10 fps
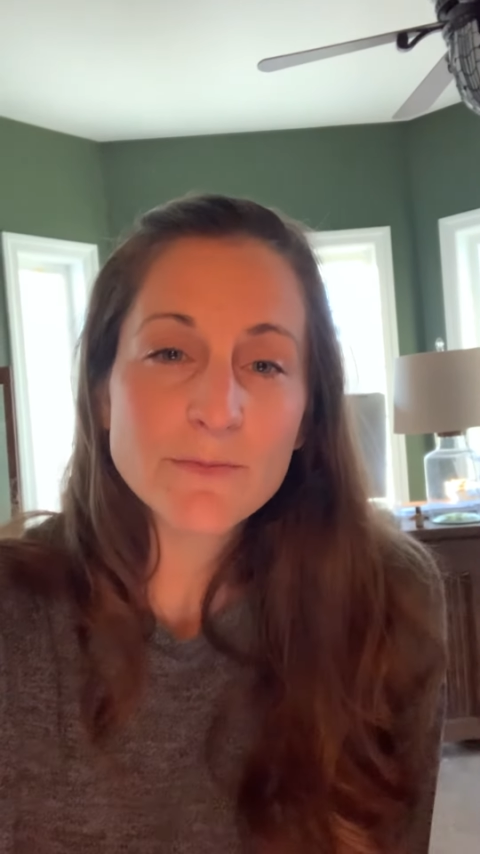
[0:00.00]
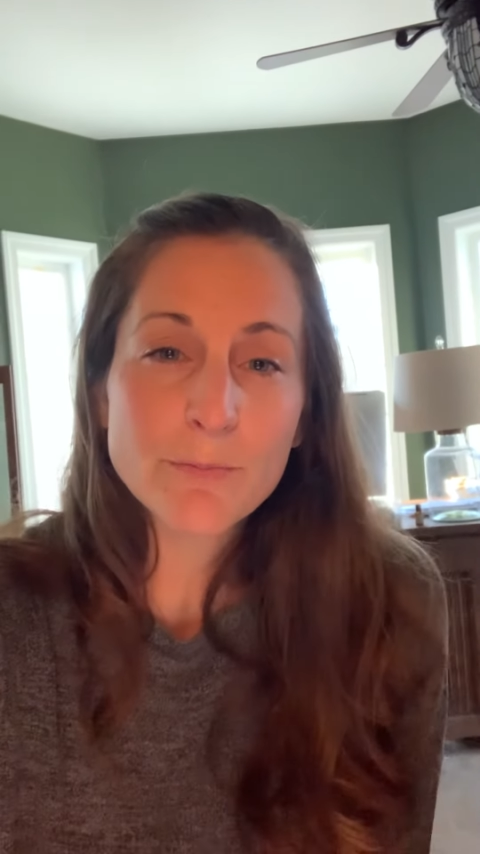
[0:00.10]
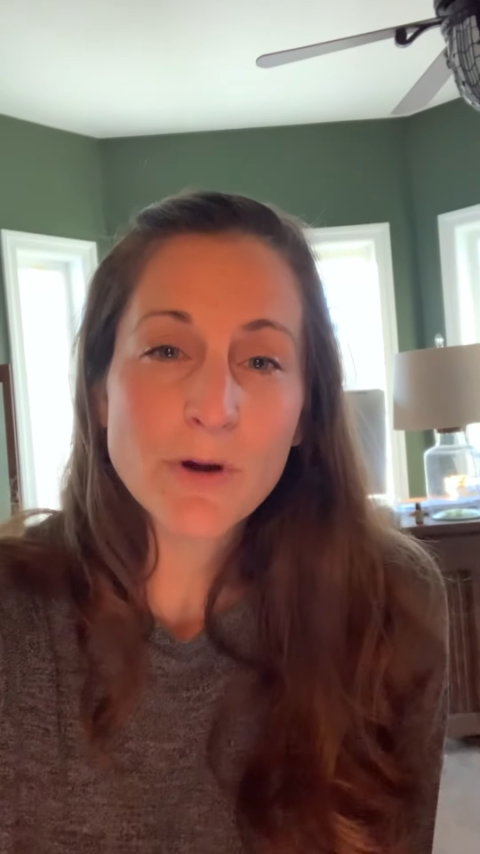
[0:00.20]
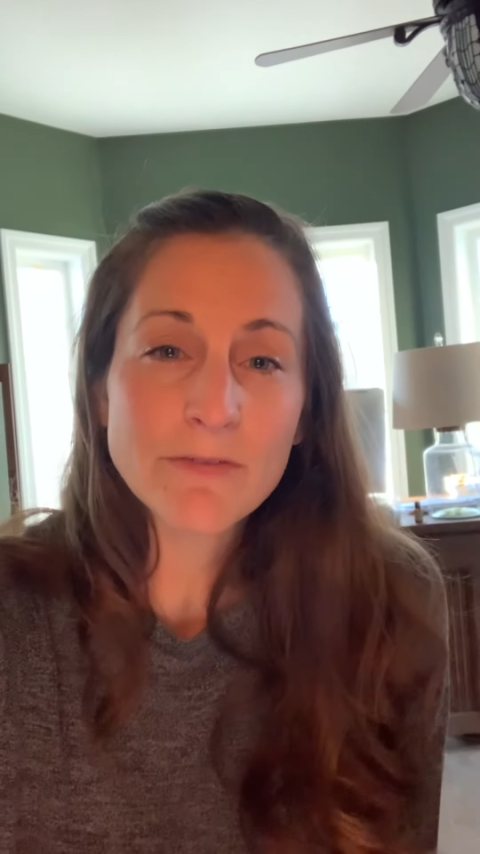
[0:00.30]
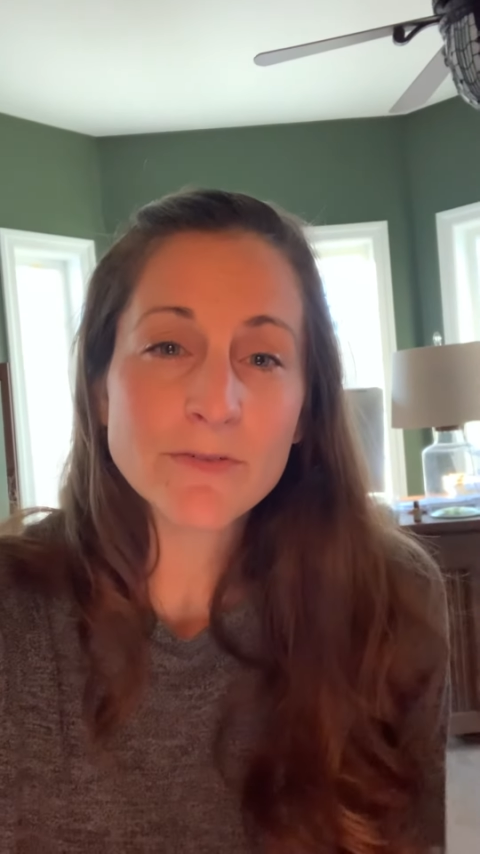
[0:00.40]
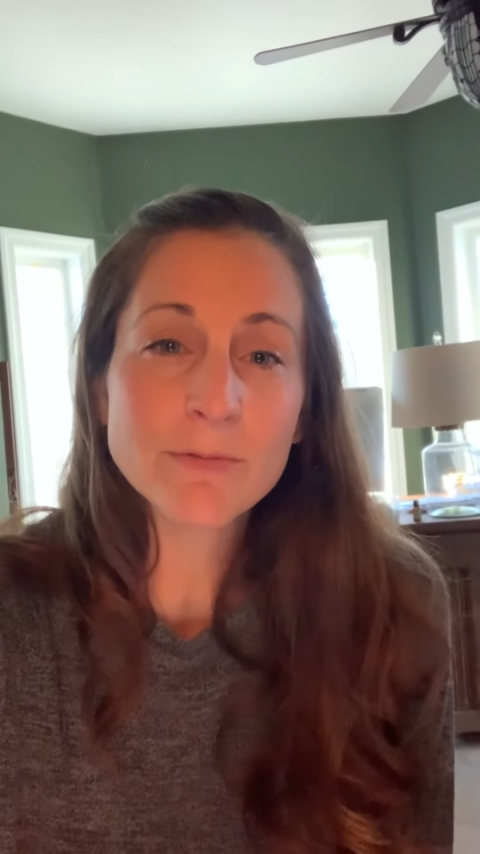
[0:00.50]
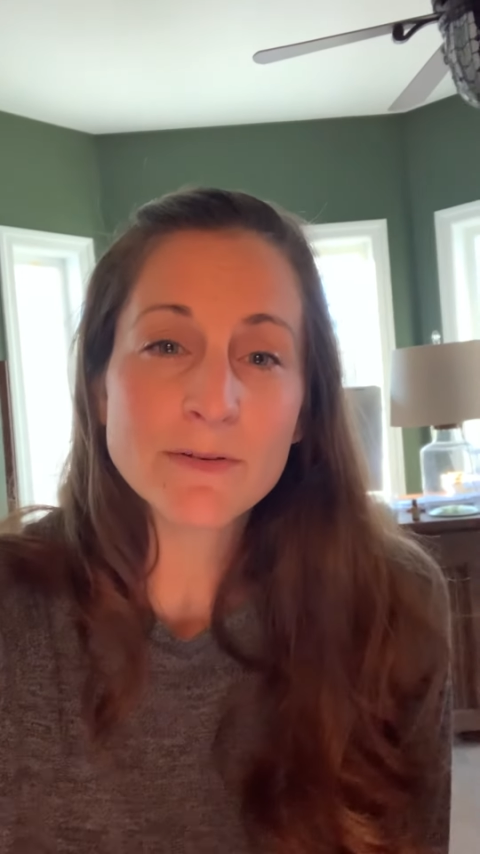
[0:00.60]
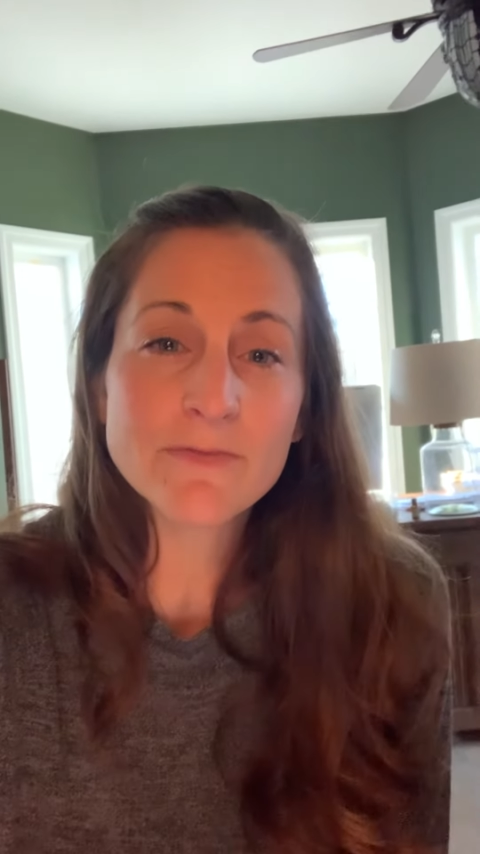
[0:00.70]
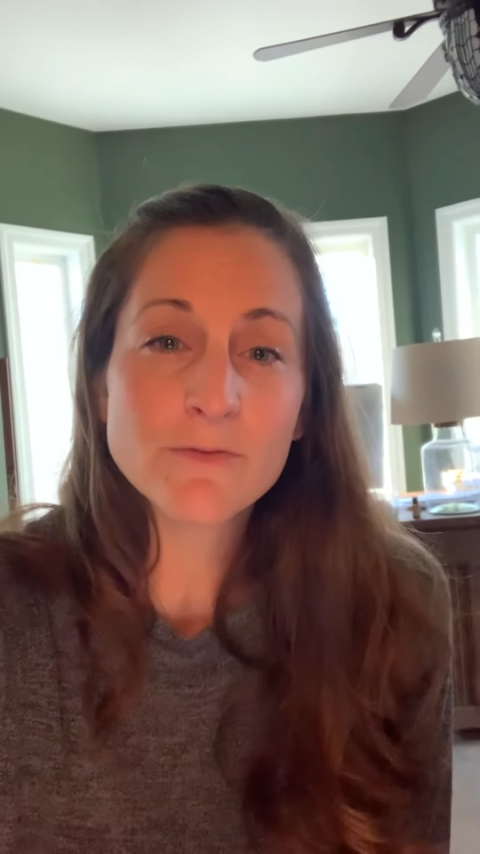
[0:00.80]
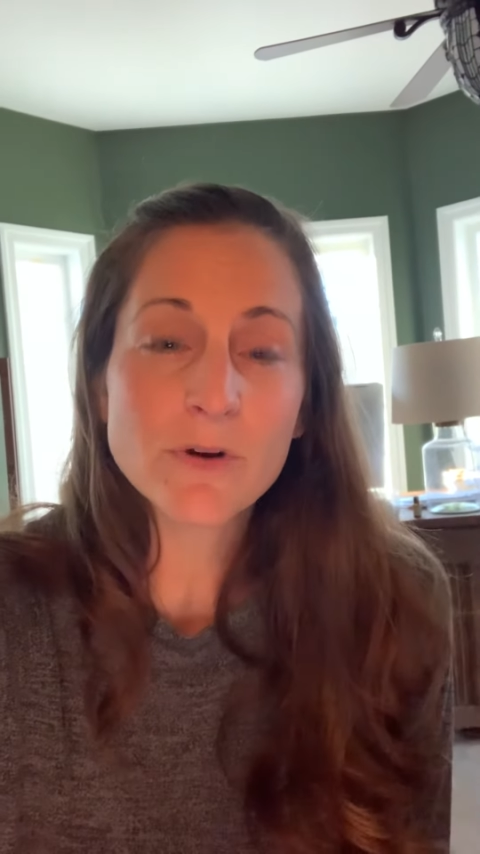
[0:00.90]

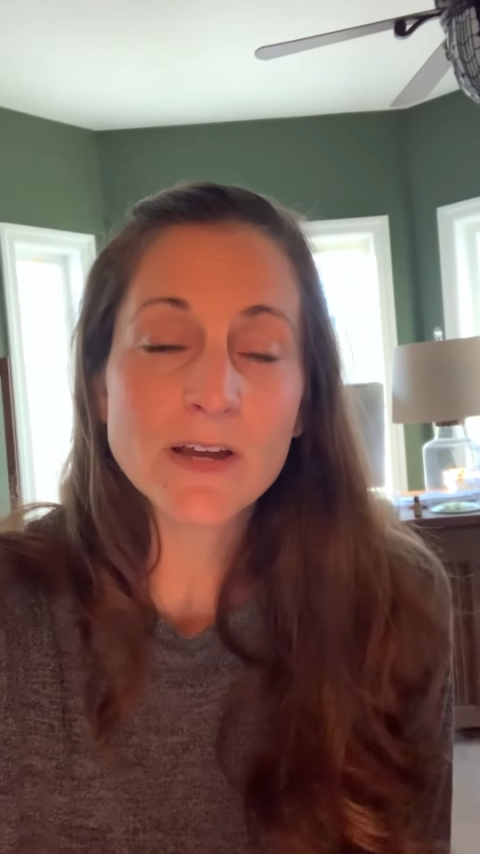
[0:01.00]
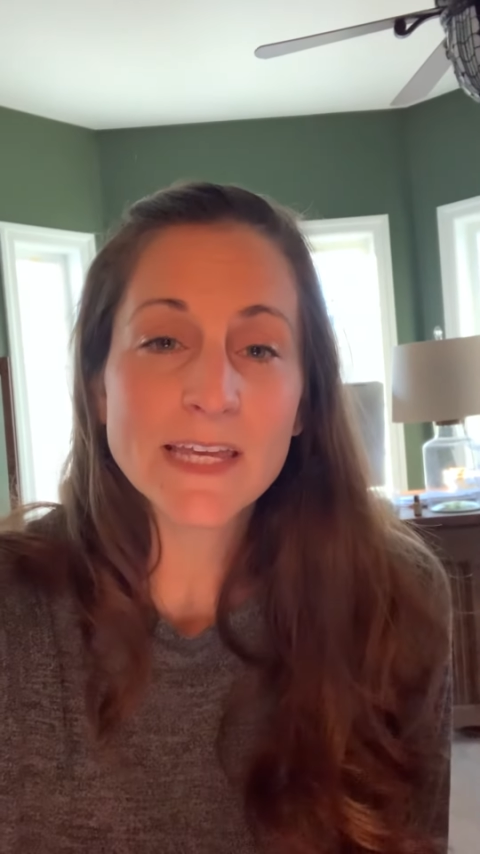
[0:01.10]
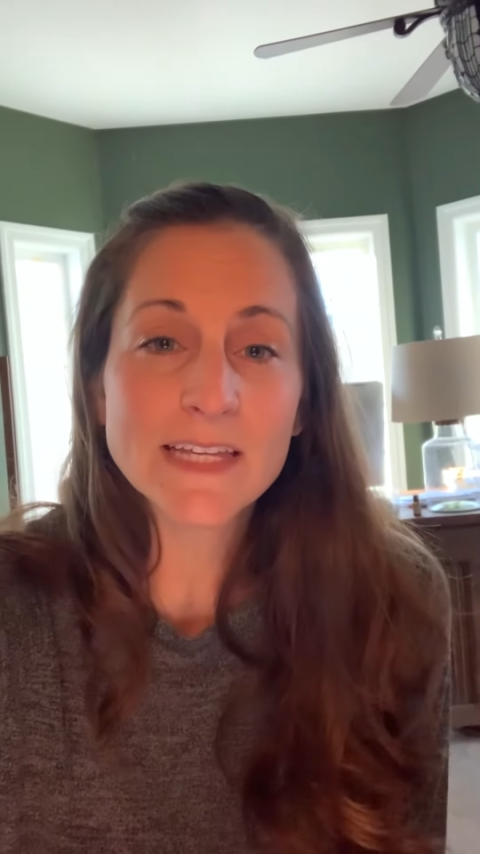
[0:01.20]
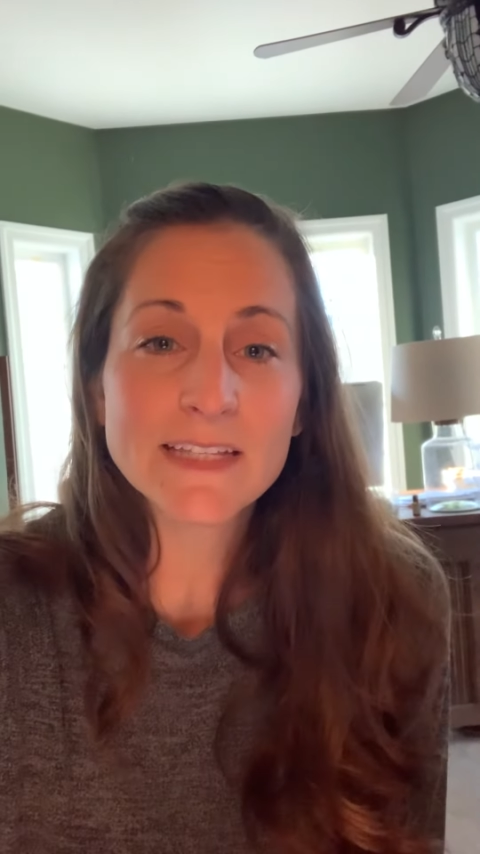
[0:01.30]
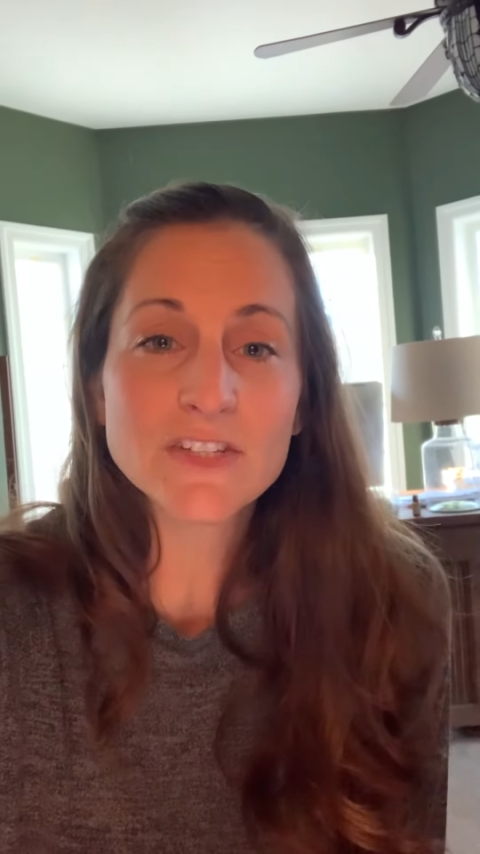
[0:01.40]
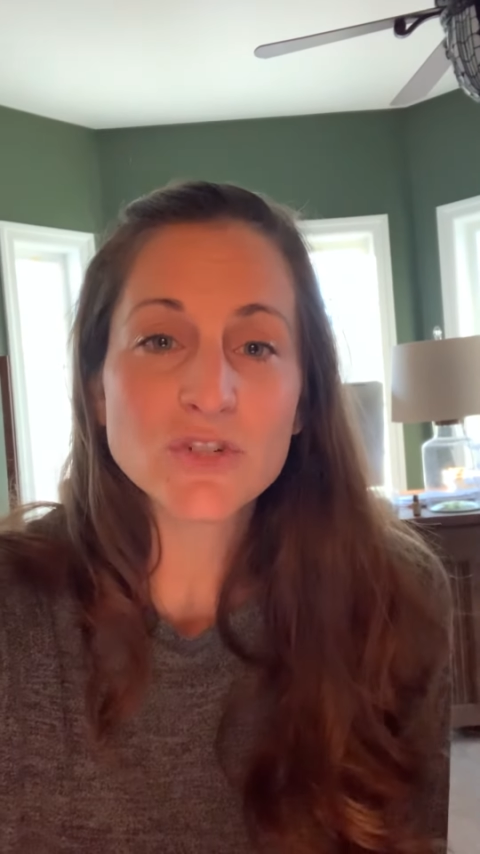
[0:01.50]
preferably for kids